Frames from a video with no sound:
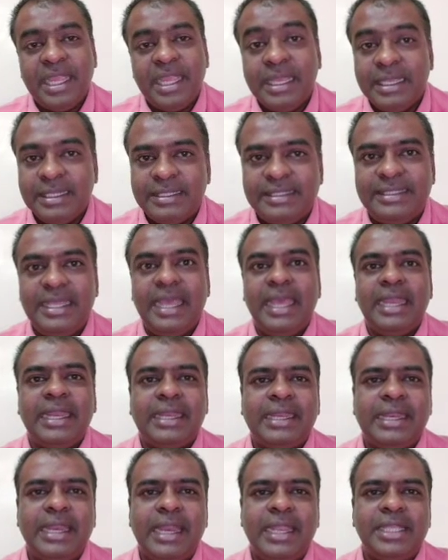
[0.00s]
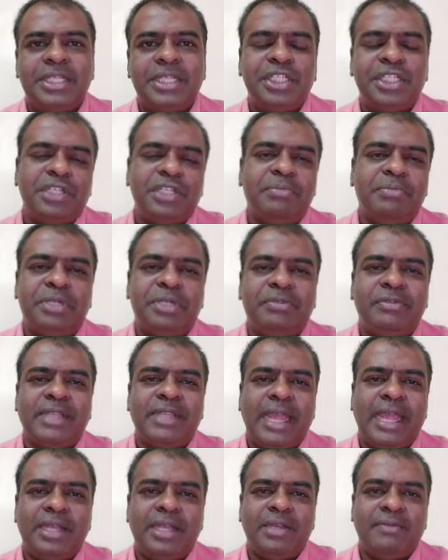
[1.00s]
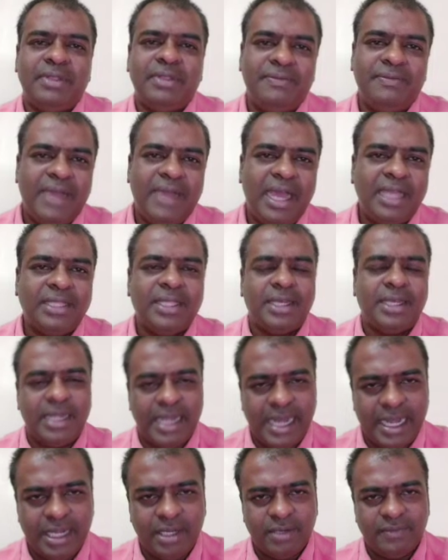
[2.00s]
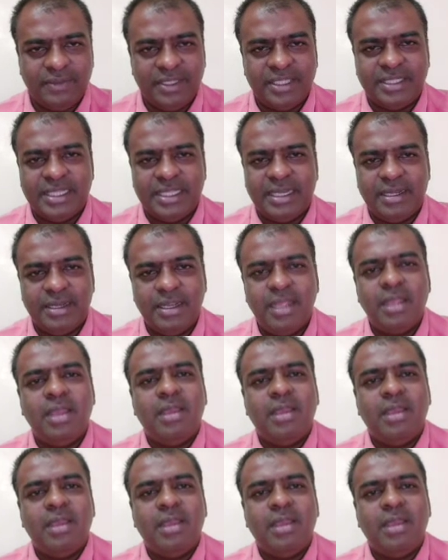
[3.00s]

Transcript: Is there a relationship between the height of the father and height of the son?